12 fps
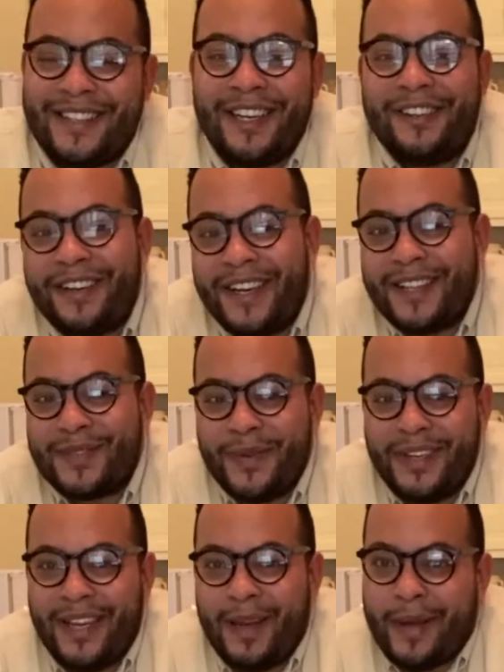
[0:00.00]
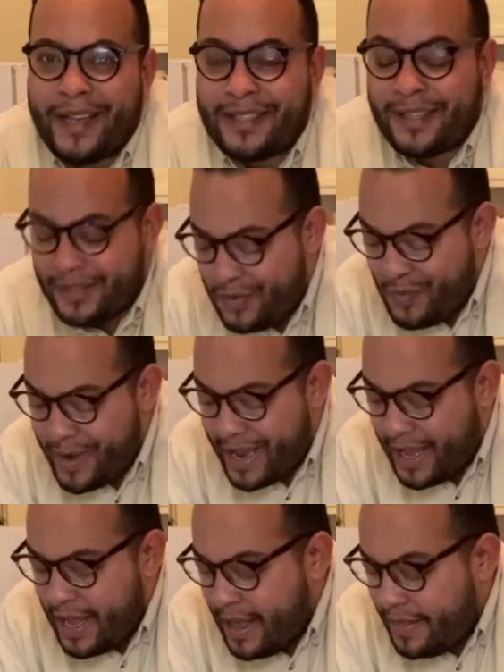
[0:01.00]
the ingredients we need basically to make
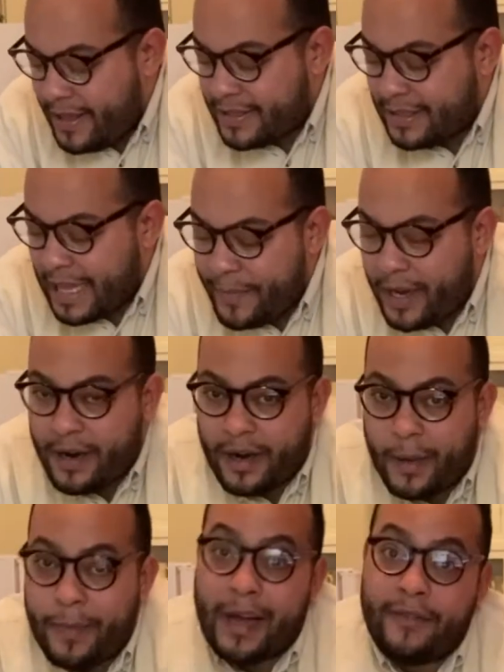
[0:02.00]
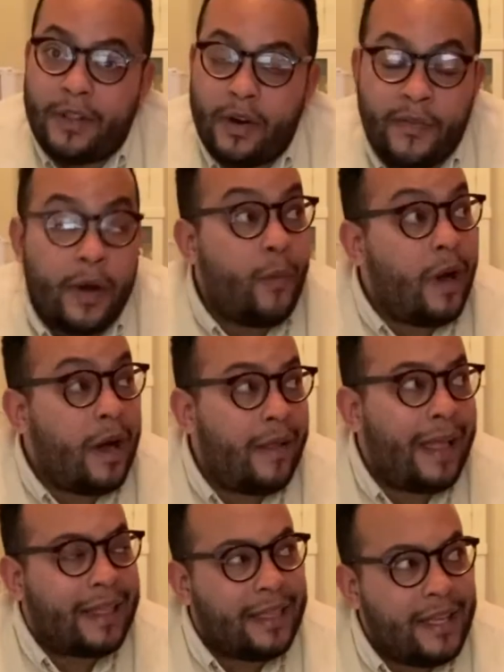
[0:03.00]
this lemon curd pavlova. Well,
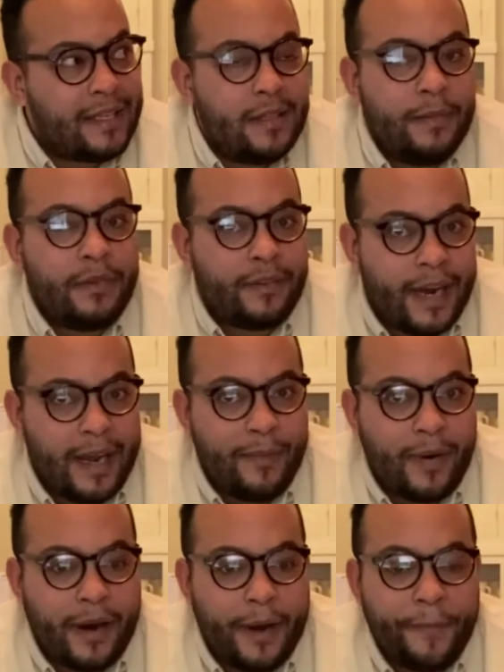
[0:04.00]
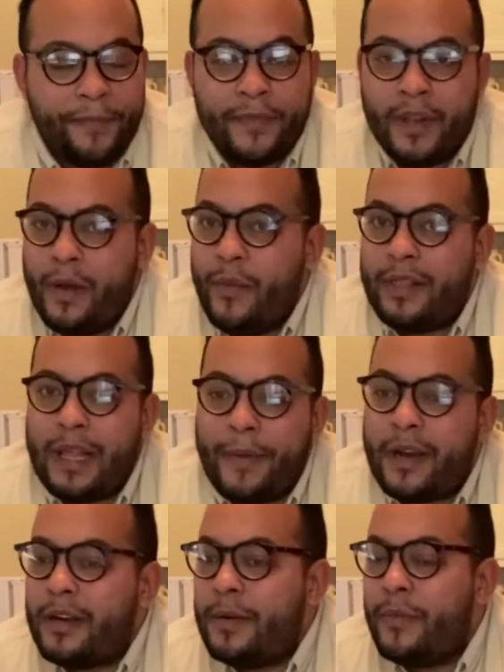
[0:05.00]
at least the meringue part. With lemon
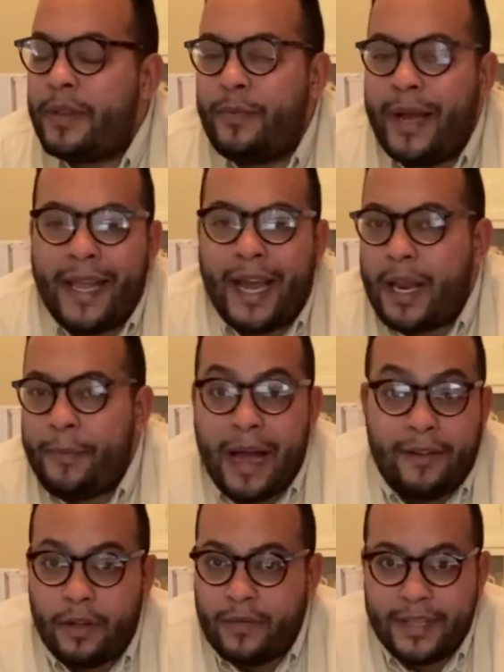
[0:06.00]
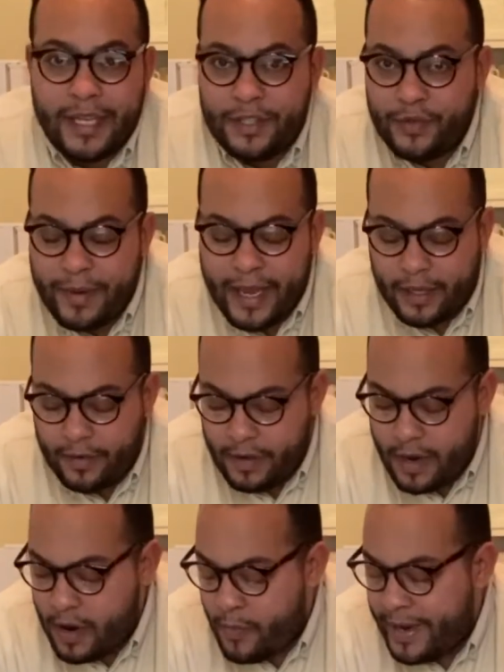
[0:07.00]
curd, with any kind of pavlova that you make, you
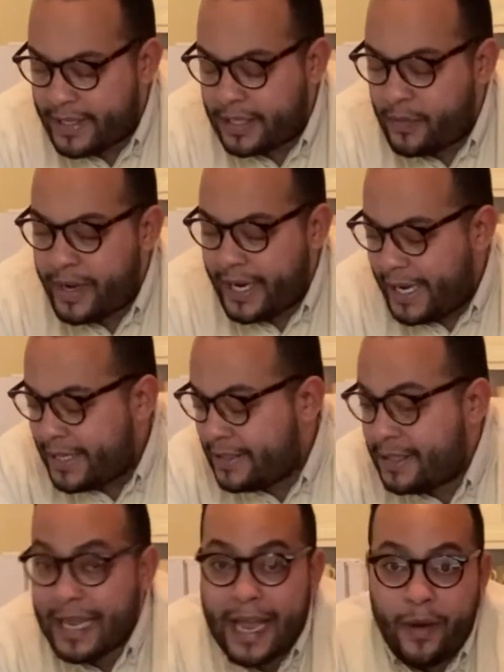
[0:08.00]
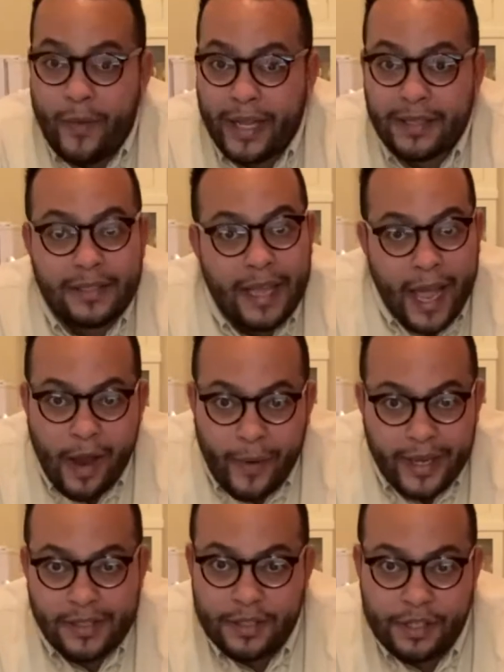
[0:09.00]
know, basically what it is egg whites. Egg
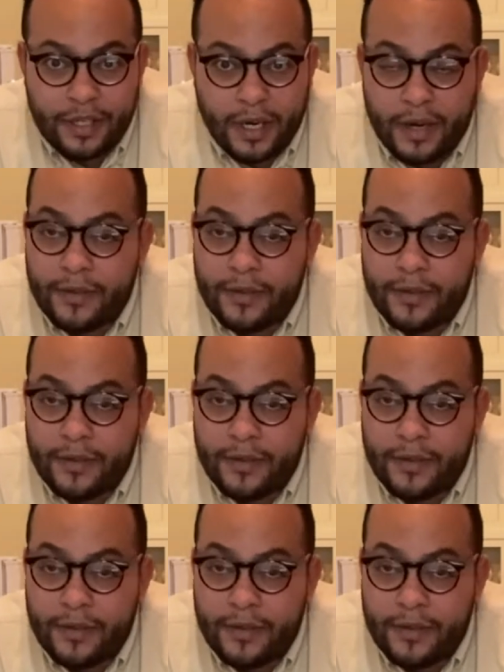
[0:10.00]
whites and sugar